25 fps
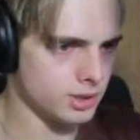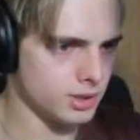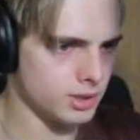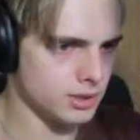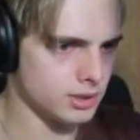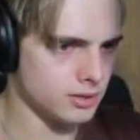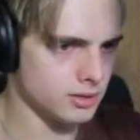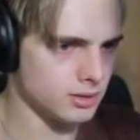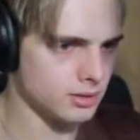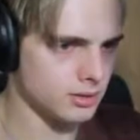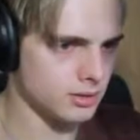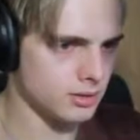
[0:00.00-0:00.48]

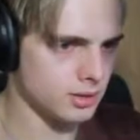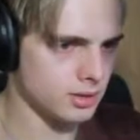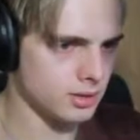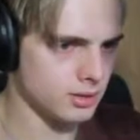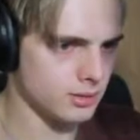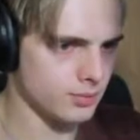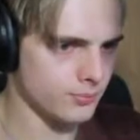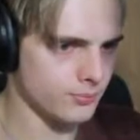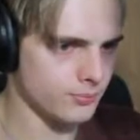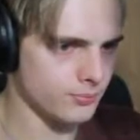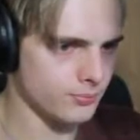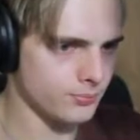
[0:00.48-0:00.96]
bastard.
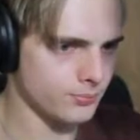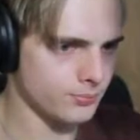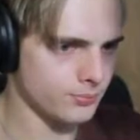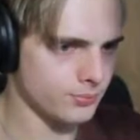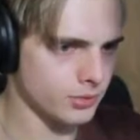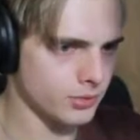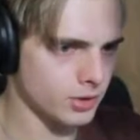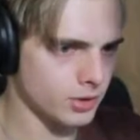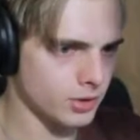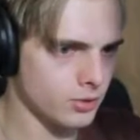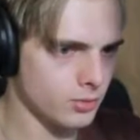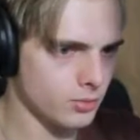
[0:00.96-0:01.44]
Okay.
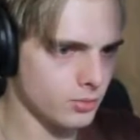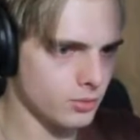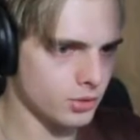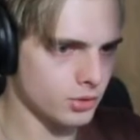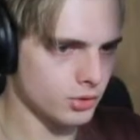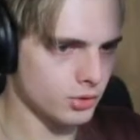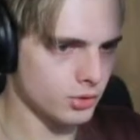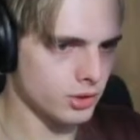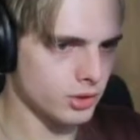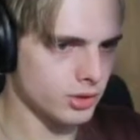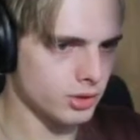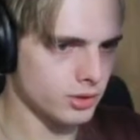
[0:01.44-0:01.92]
Go,
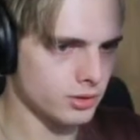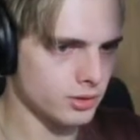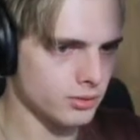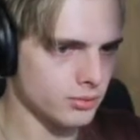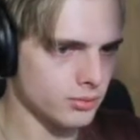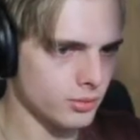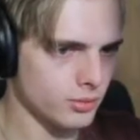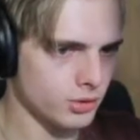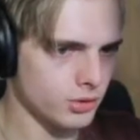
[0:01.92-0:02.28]
more door.